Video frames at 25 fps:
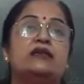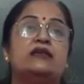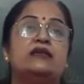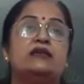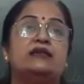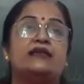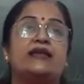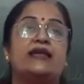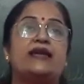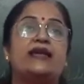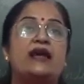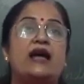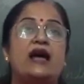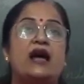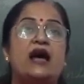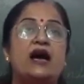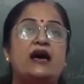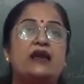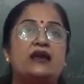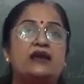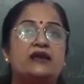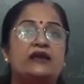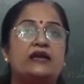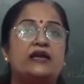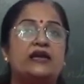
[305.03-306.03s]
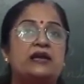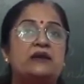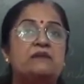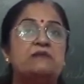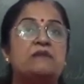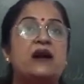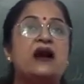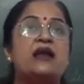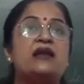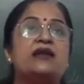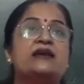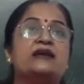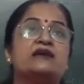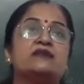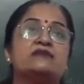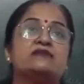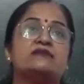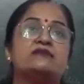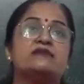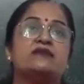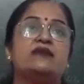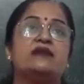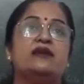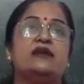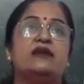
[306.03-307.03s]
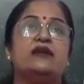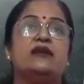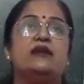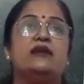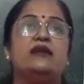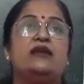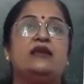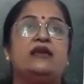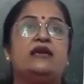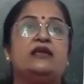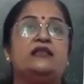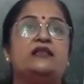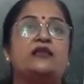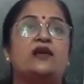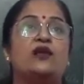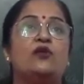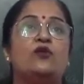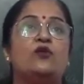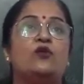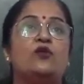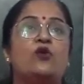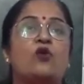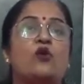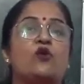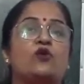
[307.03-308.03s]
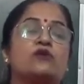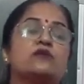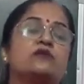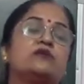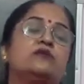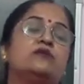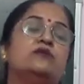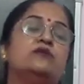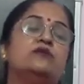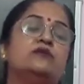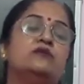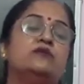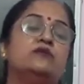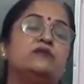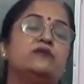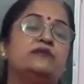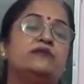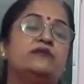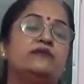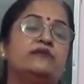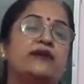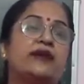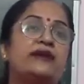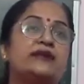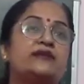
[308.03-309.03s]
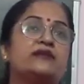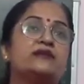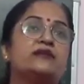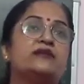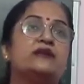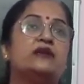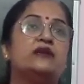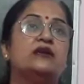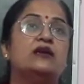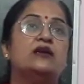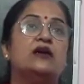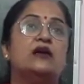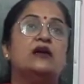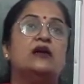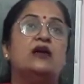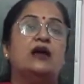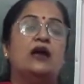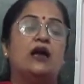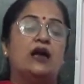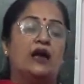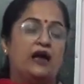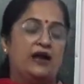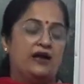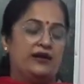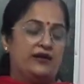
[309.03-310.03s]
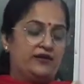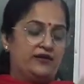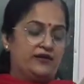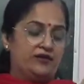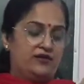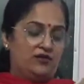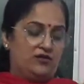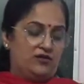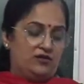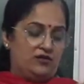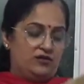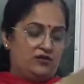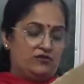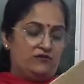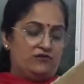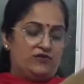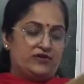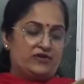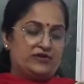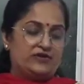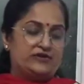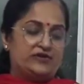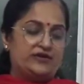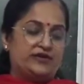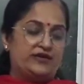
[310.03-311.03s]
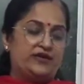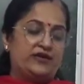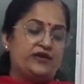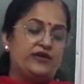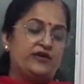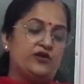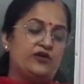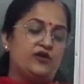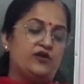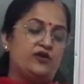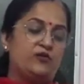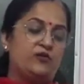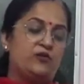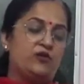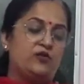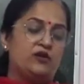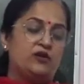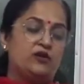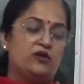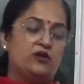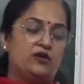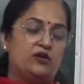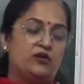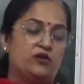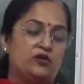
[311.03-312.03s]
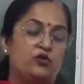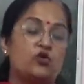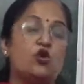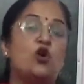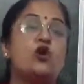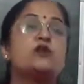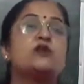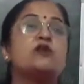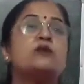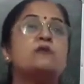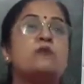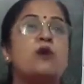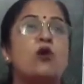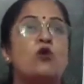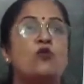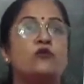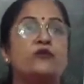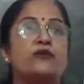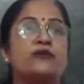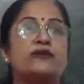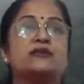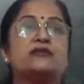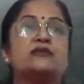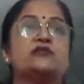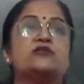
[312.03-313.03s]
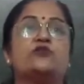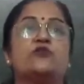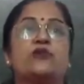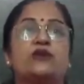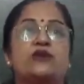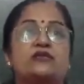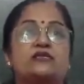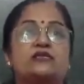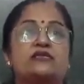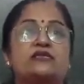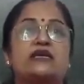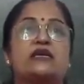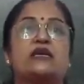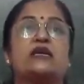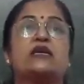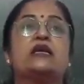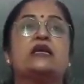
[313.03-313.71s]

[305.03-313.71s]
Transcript: They are Himalayas in the north, right? And what is written in your book? Northern mountains, you will say.